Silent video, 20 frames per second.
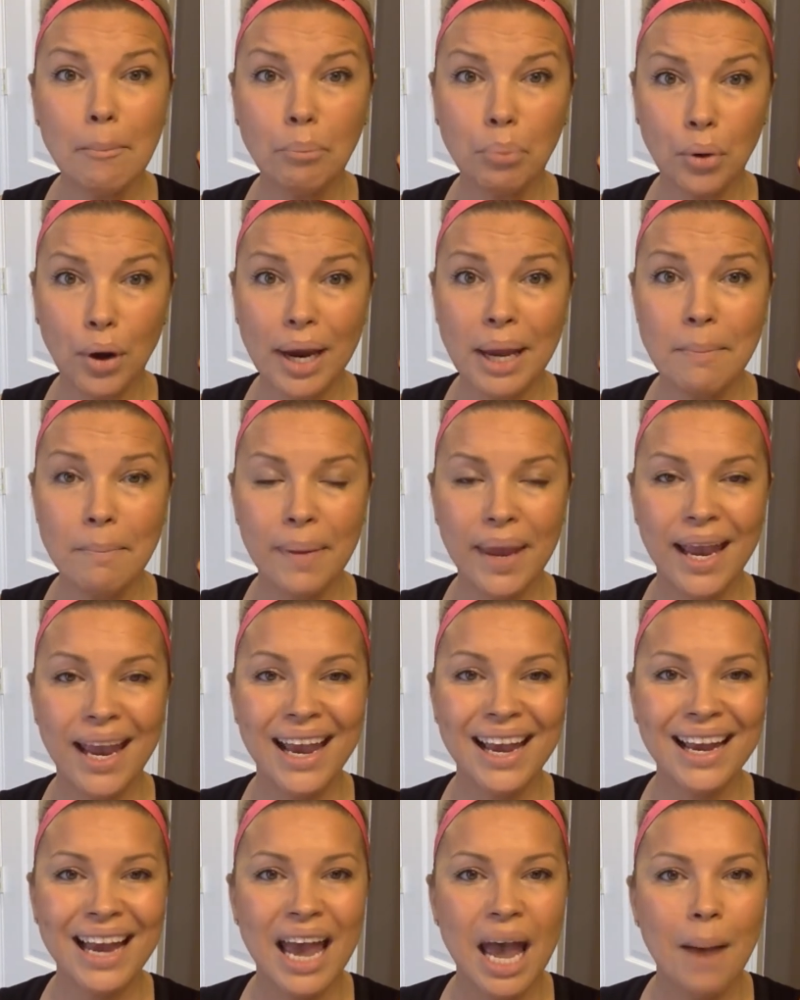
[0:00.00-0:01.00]
bright
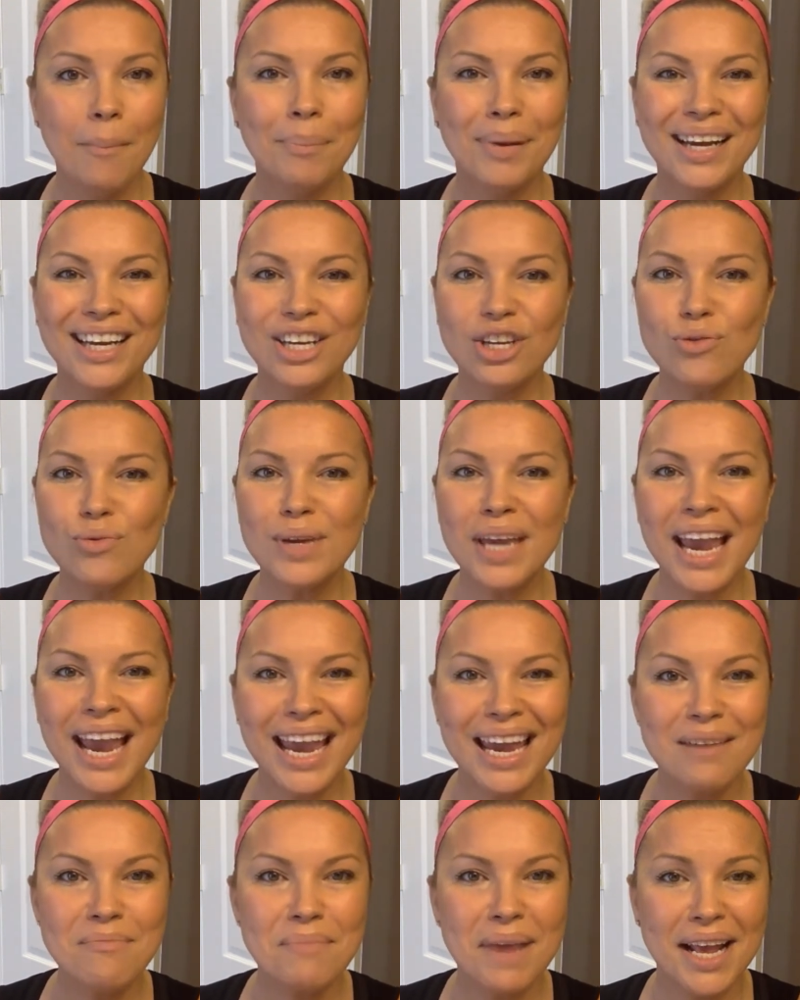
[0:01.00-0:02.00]
pink, but you
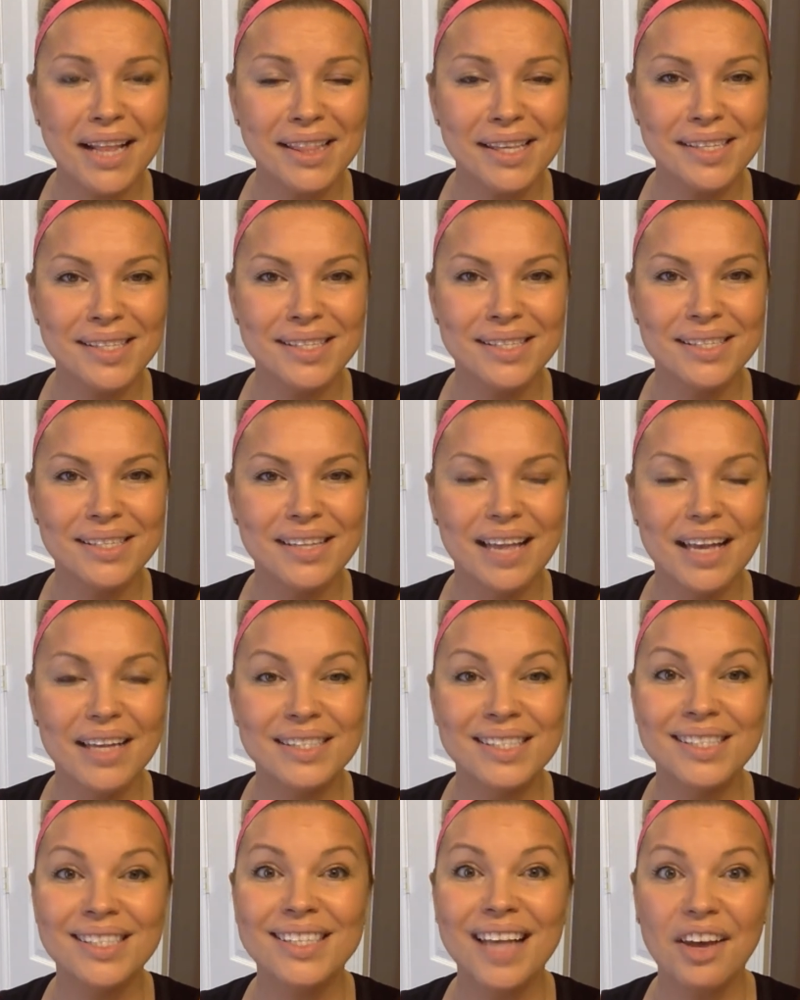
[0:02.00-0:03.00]
can make this
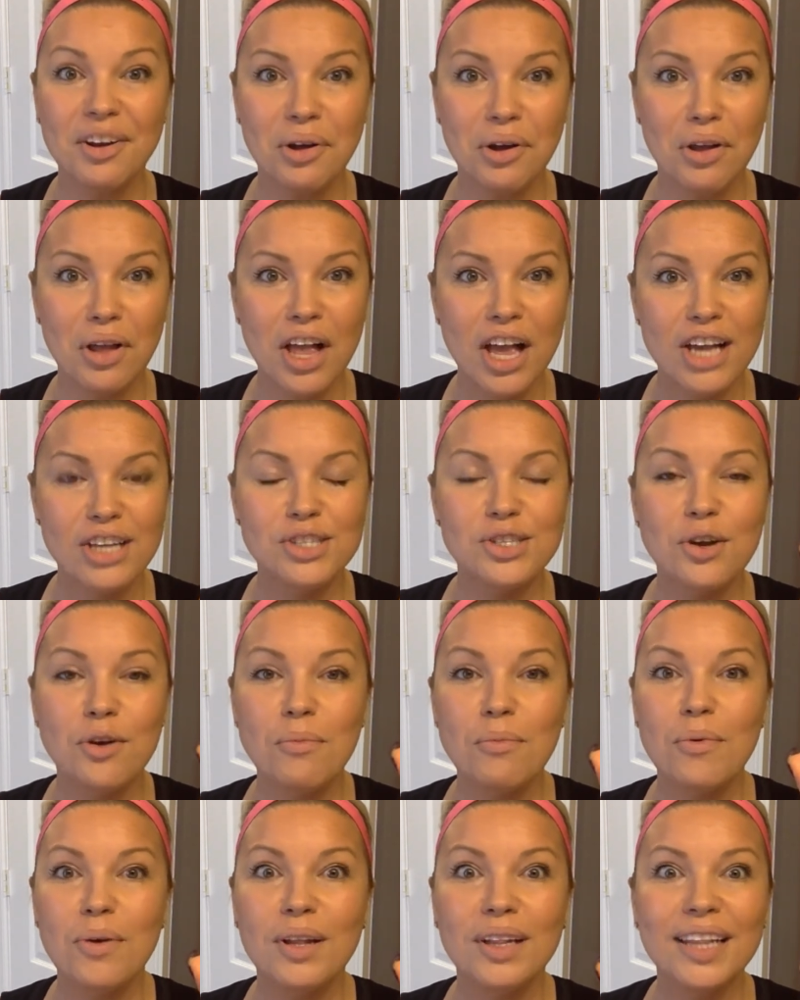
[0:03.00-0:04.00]
subtle.
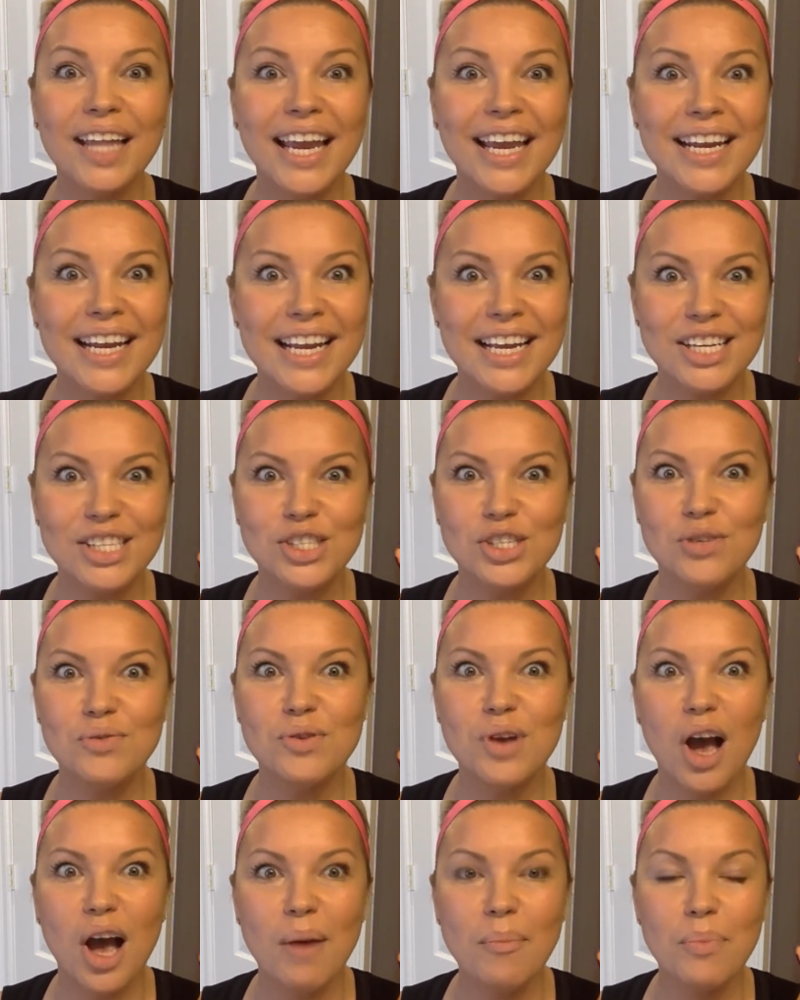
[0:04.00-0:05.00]
So ladies, do
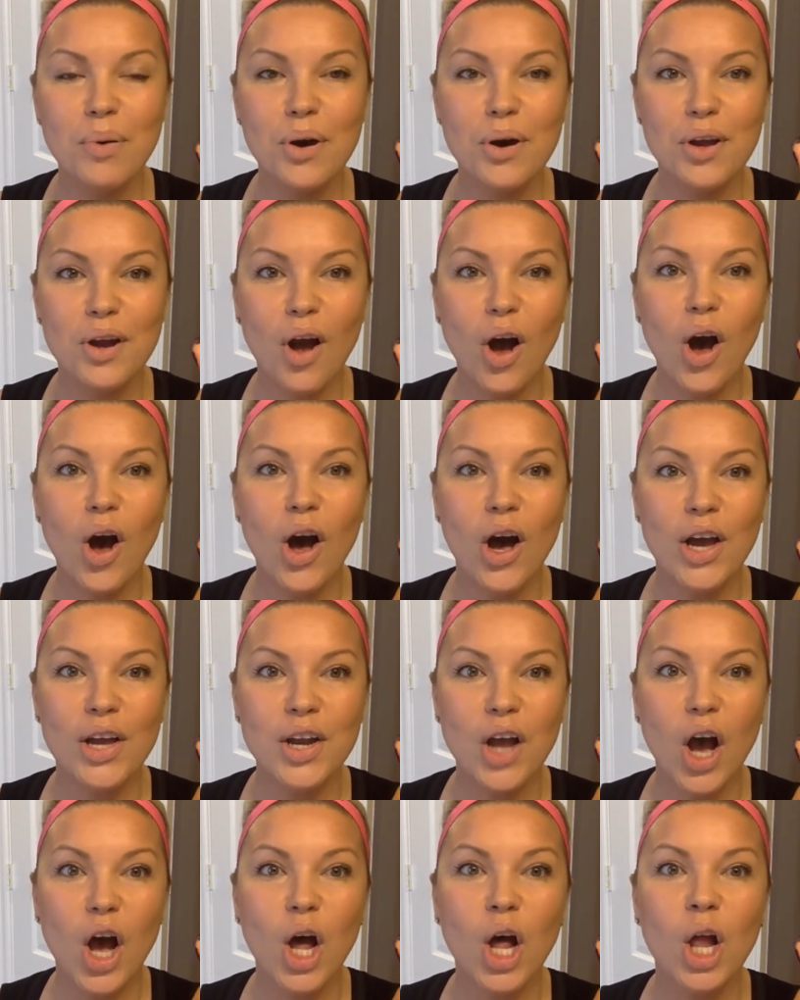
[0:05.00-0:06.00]
not put
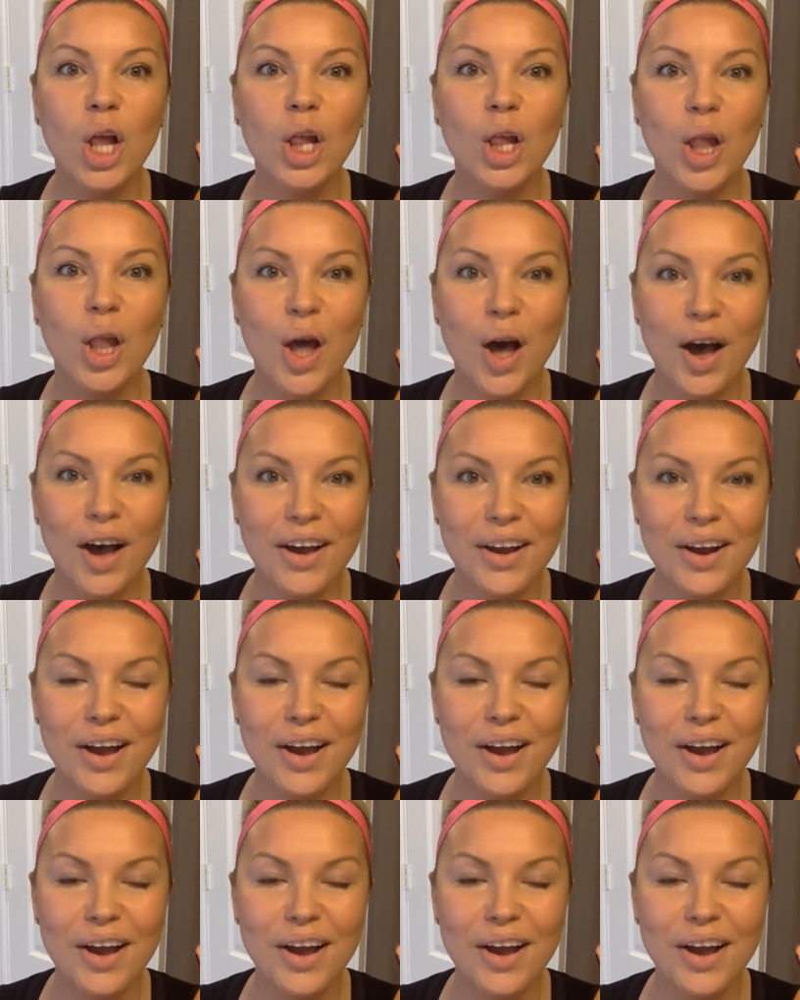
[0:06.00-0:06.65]
on a lot